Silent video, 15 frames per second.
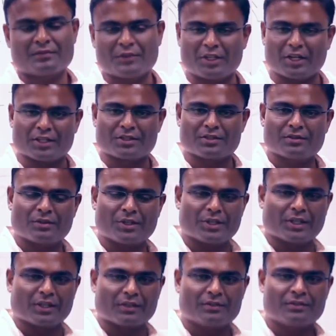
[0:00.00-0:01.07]
Iraj, what do you
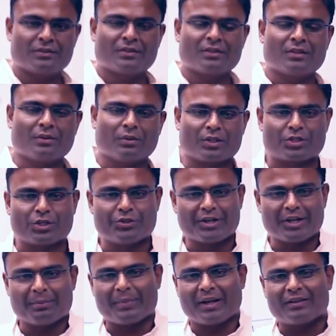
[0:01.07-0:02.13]
think? What's your
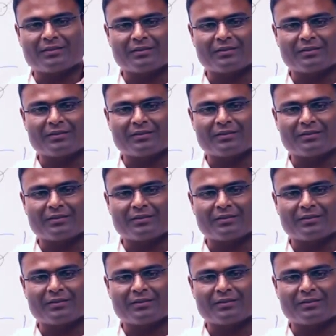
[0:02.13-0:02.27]
dream, man?